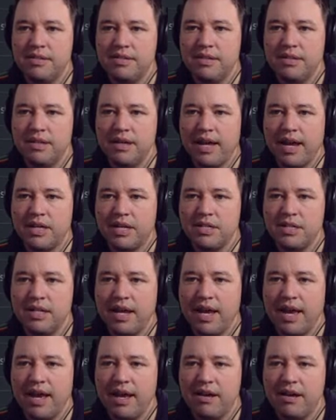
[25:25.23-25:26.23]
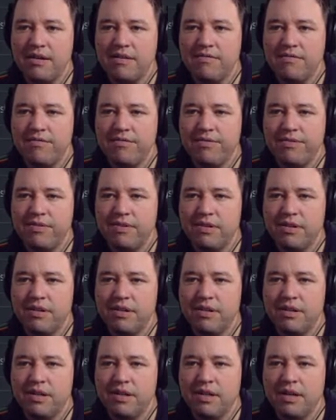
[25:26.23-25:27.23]
it actually have?
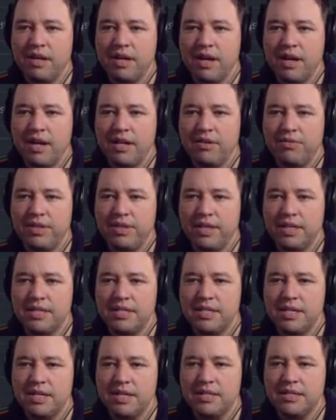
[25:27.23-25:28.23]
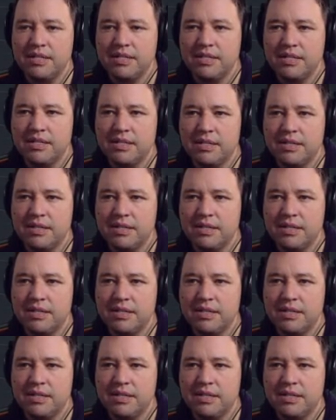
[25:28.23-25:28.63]
I don't think it does.